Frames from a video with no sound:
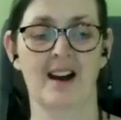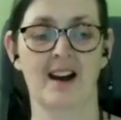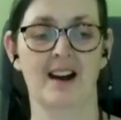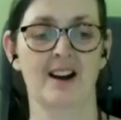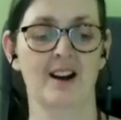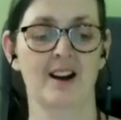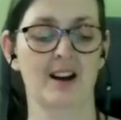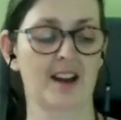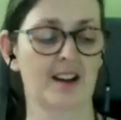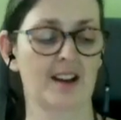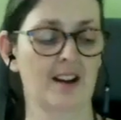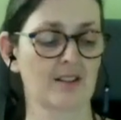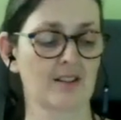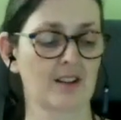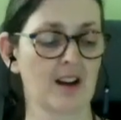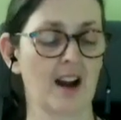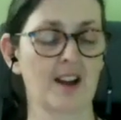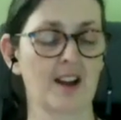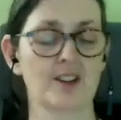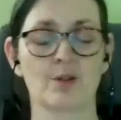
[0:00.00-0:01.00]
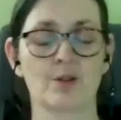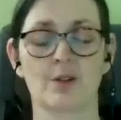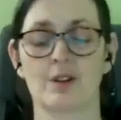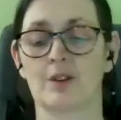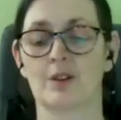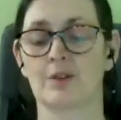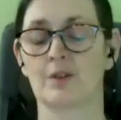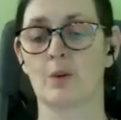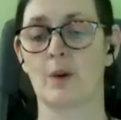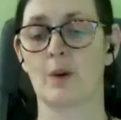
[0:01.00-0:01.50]
And I'll guide you
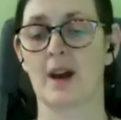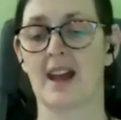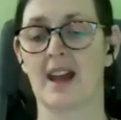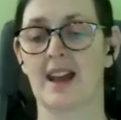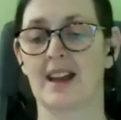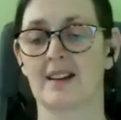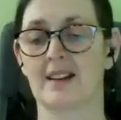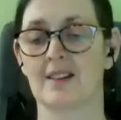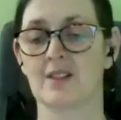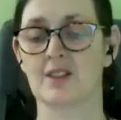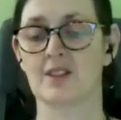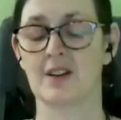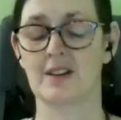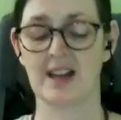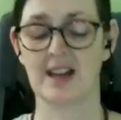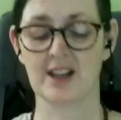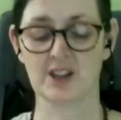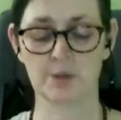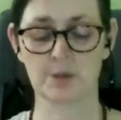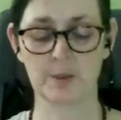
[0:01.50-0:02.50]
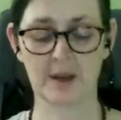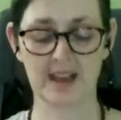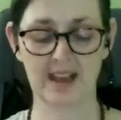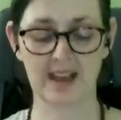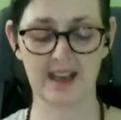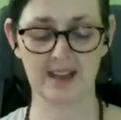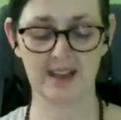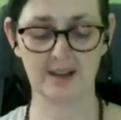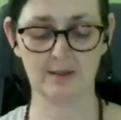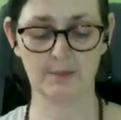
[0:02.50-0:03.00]
along the way. So let's
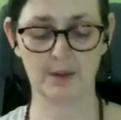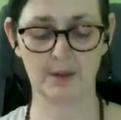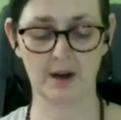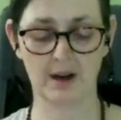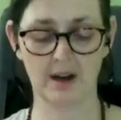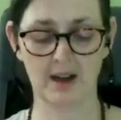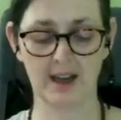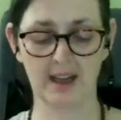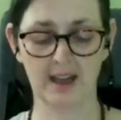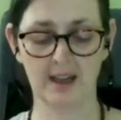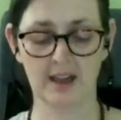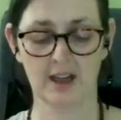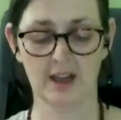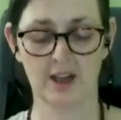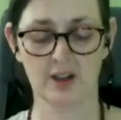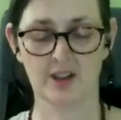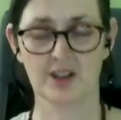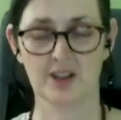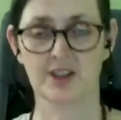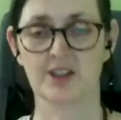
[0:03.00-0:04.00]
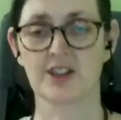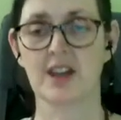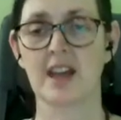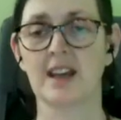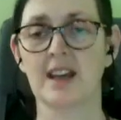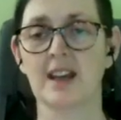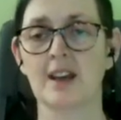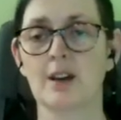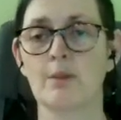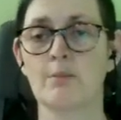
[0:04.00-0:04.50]
begin by just
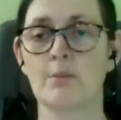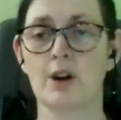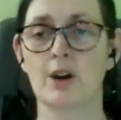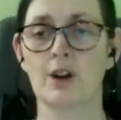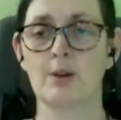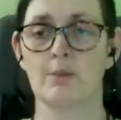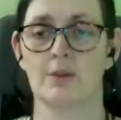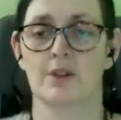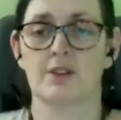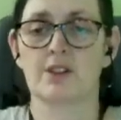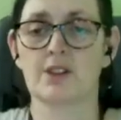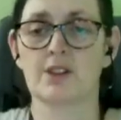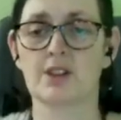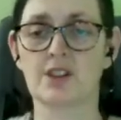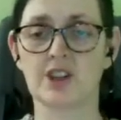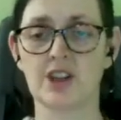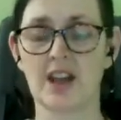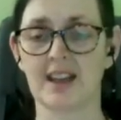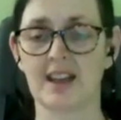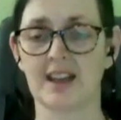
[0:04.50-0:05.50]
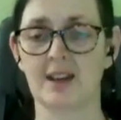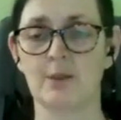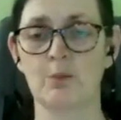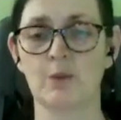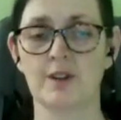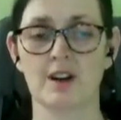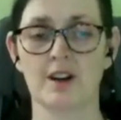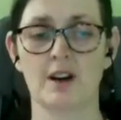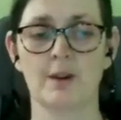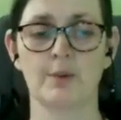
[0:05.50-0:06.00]
taking a moment to check in
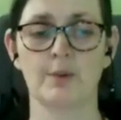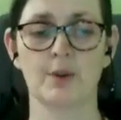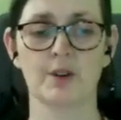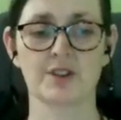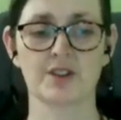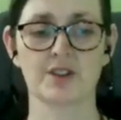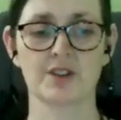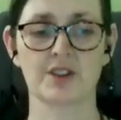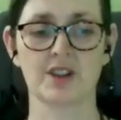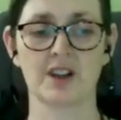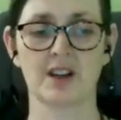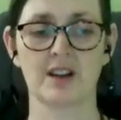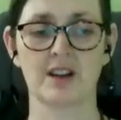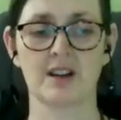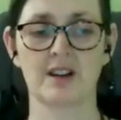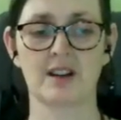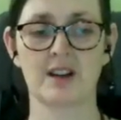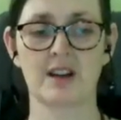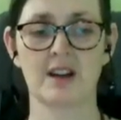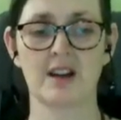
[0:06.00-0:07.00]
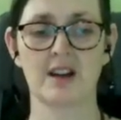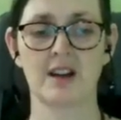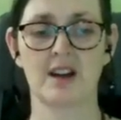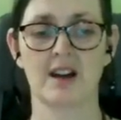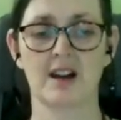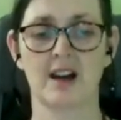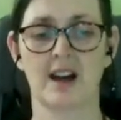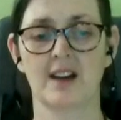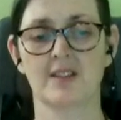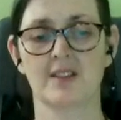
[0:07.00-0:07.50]
with our posture
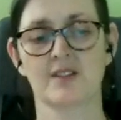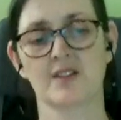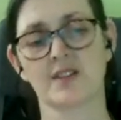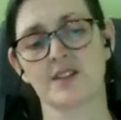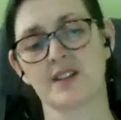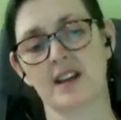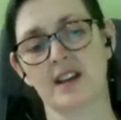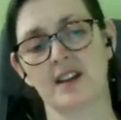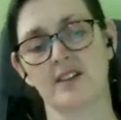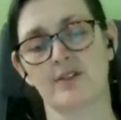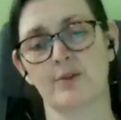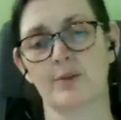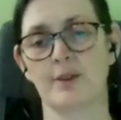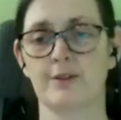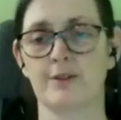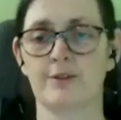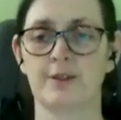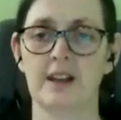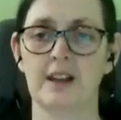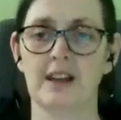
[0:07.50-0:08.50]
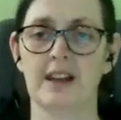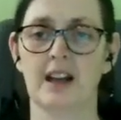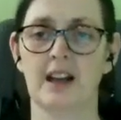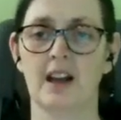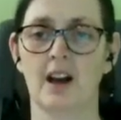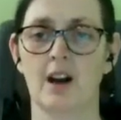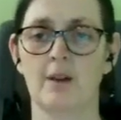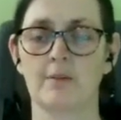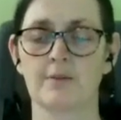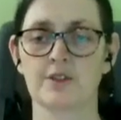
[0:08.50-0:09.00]
and see if we're feeling
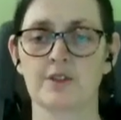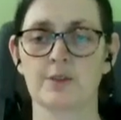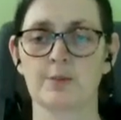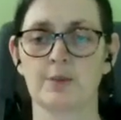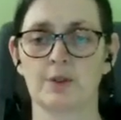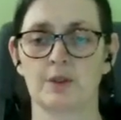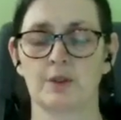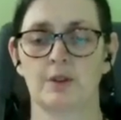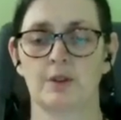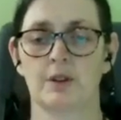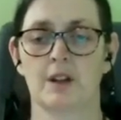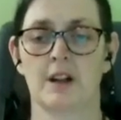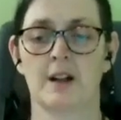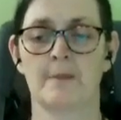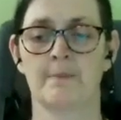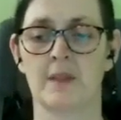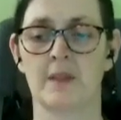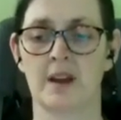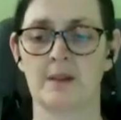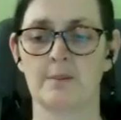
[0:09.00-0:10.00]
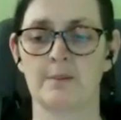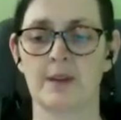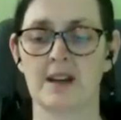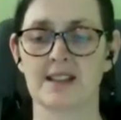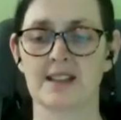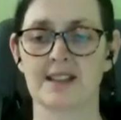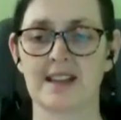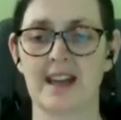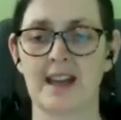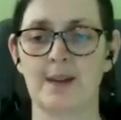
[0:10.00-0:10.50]
comfortable and
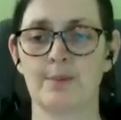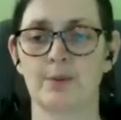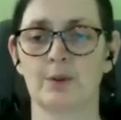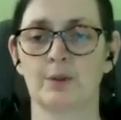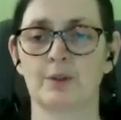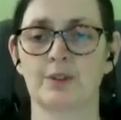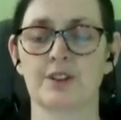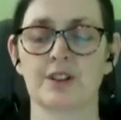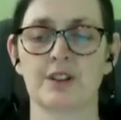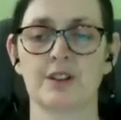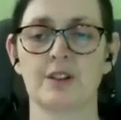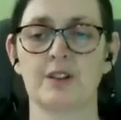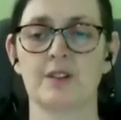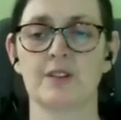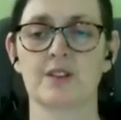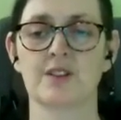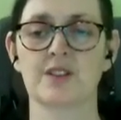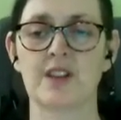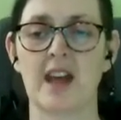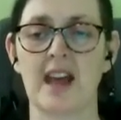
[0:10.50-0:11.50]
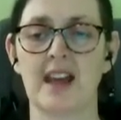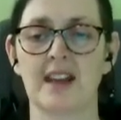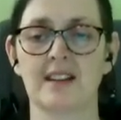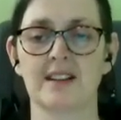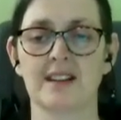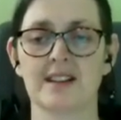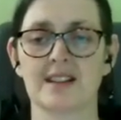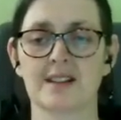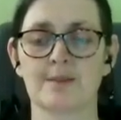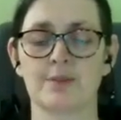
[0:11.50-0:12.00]
best able to stay in
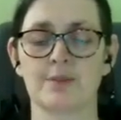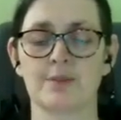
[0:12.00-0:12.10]
this